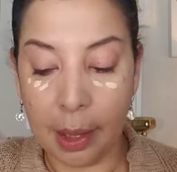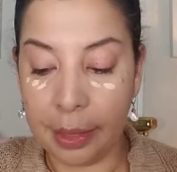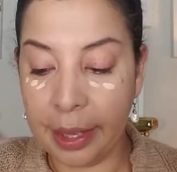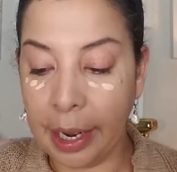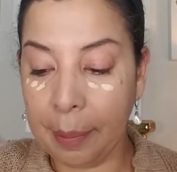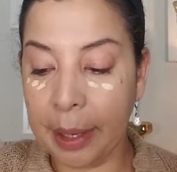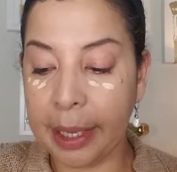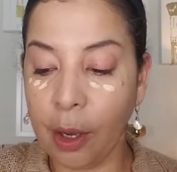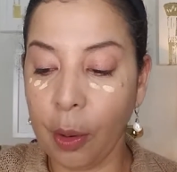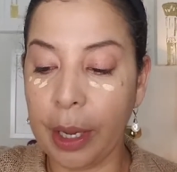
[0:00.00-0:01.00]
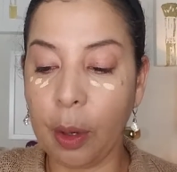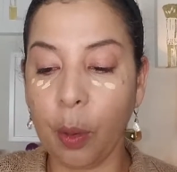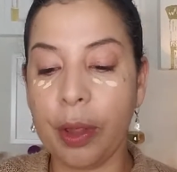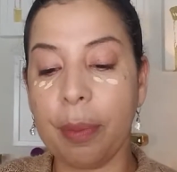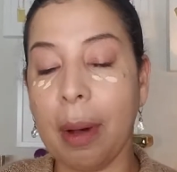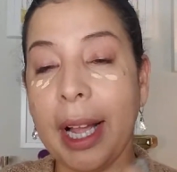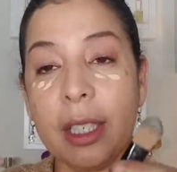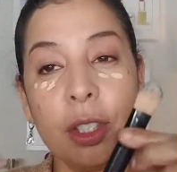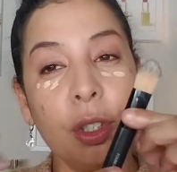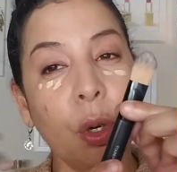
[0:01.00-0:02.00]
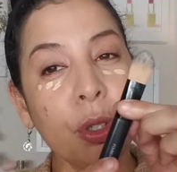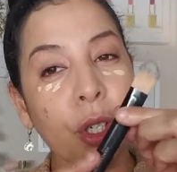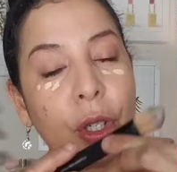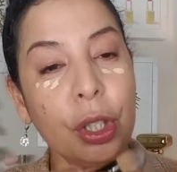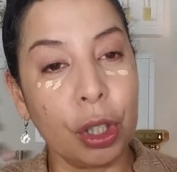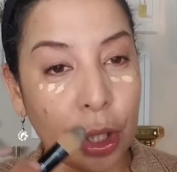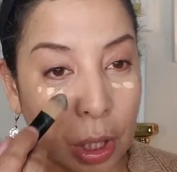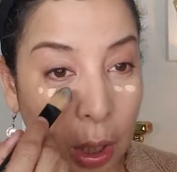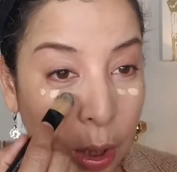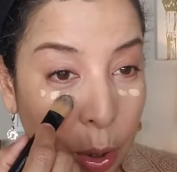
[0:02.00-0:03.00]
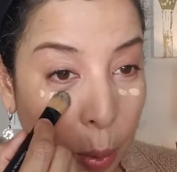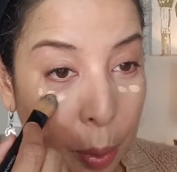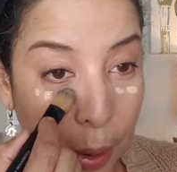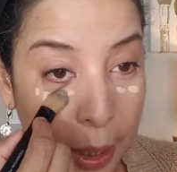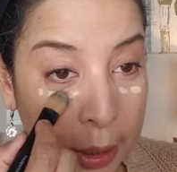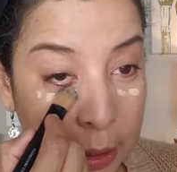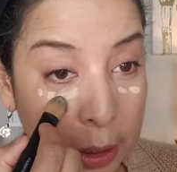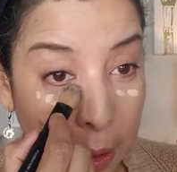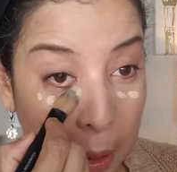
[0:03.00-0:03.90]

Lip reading: Then I'm going to go in with my Sonia Kashuk little brush.